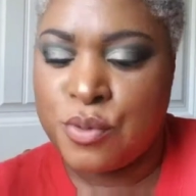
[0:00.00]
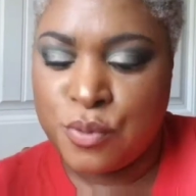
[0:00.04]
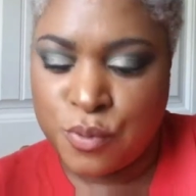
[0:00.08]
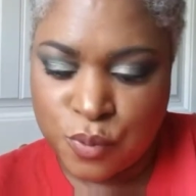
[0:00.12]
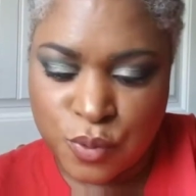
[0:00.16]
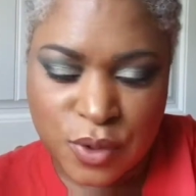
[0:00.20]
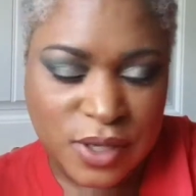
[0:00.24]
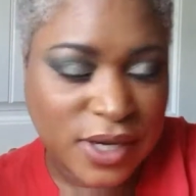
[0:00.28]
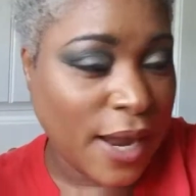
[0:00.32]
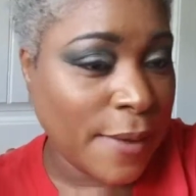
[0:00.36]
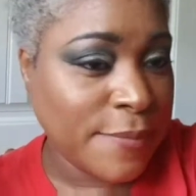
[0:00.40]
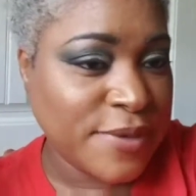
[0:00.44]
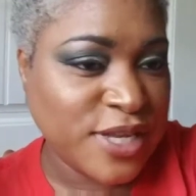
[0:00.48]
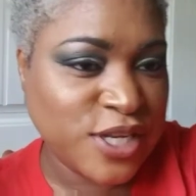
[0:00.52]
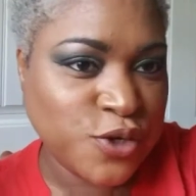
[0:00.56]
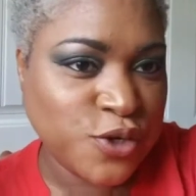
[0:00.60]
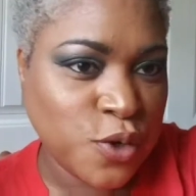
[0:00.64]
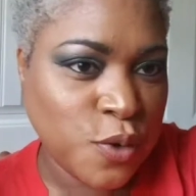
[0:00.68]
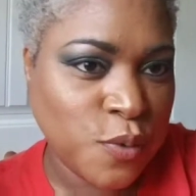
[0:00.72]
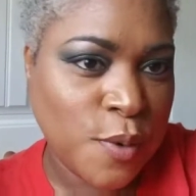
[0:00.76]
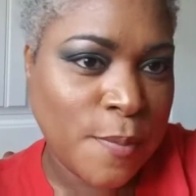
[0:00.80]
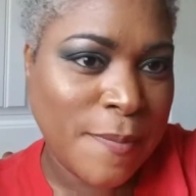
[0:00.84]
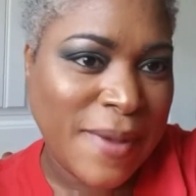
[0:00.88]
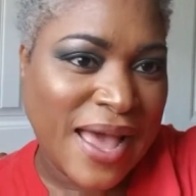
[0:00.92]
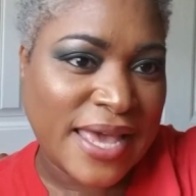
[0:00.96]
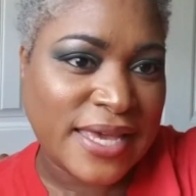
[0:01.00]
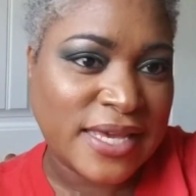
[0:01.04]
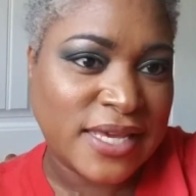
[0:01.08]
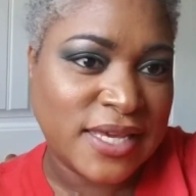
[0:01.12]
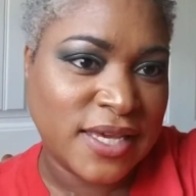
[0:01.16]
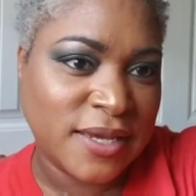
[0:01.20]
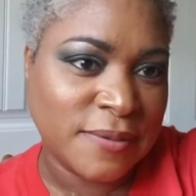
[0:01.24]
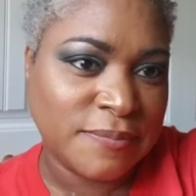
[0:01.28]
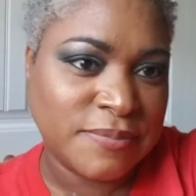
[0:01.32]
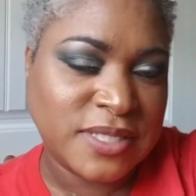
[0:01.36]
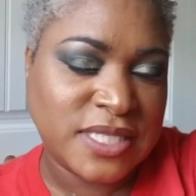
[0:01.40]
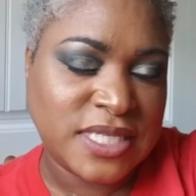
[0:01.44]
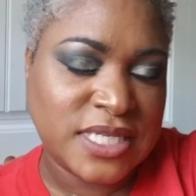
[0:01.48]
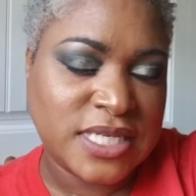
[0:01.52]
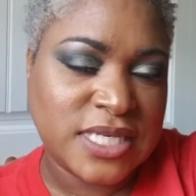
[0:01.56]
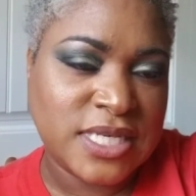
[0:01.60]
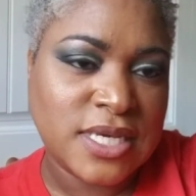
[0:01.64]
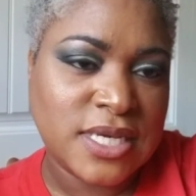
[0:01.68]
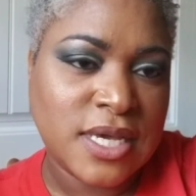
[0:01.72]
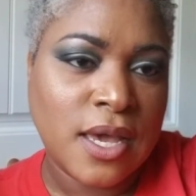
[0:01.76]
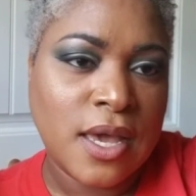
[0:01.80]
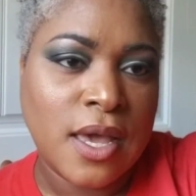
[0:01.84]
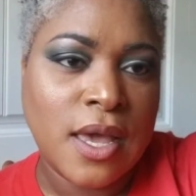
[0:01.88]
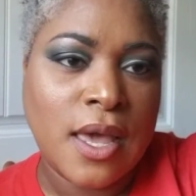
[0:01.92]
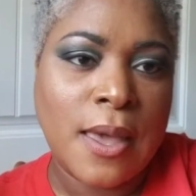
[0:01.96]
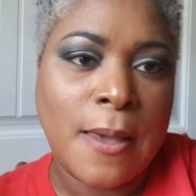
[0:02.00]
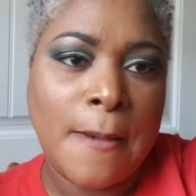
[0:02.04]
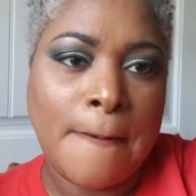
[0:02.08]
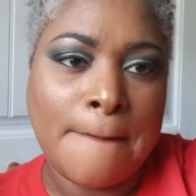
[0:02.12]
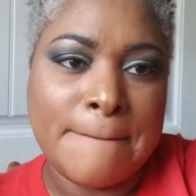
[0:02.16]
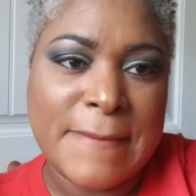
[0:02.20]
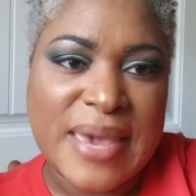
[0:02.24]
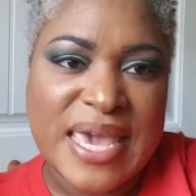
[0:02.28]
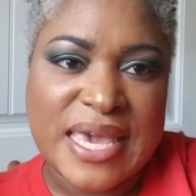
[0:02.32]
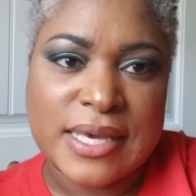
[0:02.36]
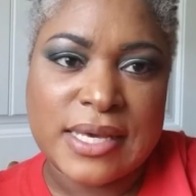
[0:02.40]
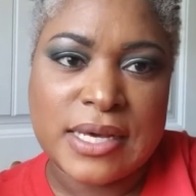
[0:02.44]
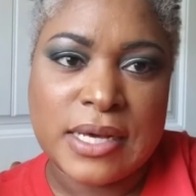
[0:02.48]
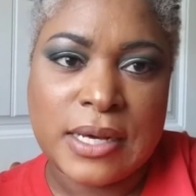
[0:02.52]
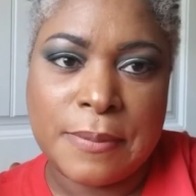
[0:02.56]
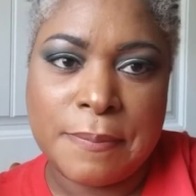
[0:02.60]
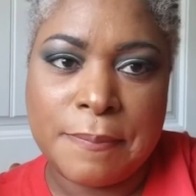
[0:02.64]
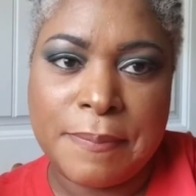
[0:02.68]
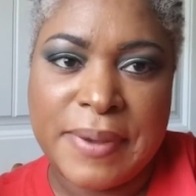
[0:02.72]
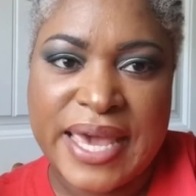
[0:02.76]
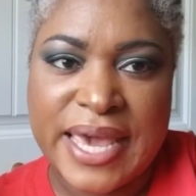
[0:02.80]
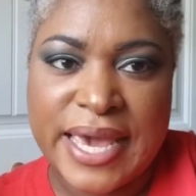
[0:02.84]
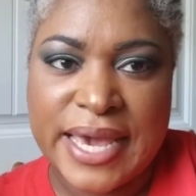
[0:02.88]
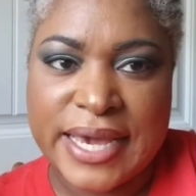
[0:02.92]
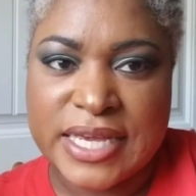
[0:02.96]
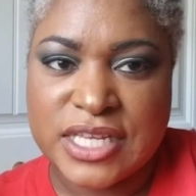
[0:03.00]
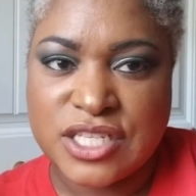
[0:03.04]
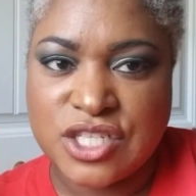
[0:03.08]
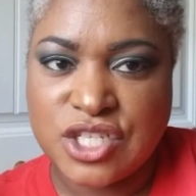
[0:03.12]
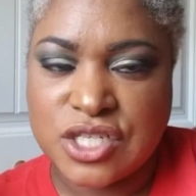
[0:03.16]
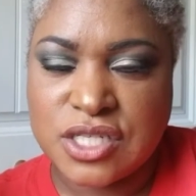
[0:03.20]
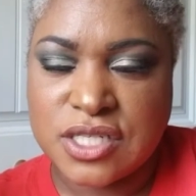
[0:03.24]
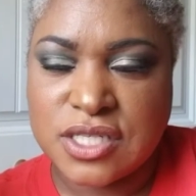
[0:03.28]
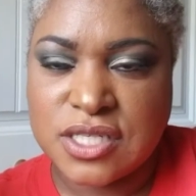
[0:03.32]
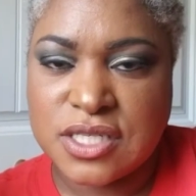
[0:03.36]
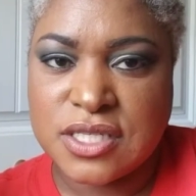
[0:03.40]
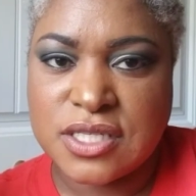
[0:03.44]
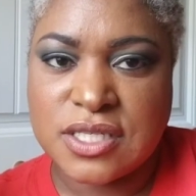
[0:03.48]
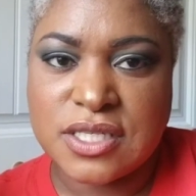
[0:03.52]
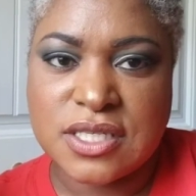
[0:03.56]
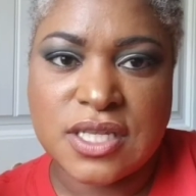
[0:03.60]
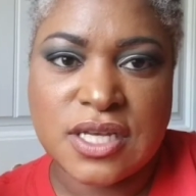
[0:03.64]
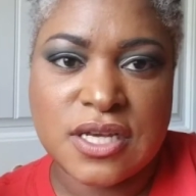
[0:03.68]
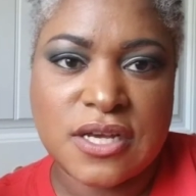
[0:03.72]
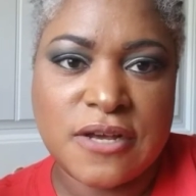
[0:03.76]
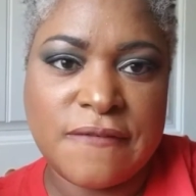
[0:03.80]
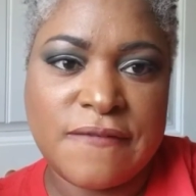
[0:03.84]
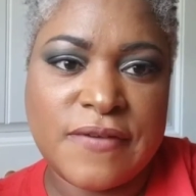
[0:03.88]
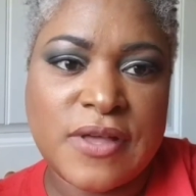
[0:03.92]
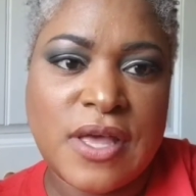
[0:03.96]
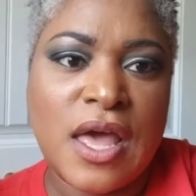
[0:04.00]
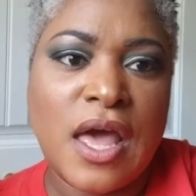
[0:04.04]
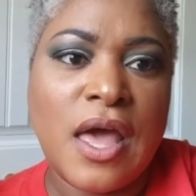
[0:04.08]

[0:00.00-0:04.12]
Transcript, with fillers: what I be doing with my empty makeup packages and stuff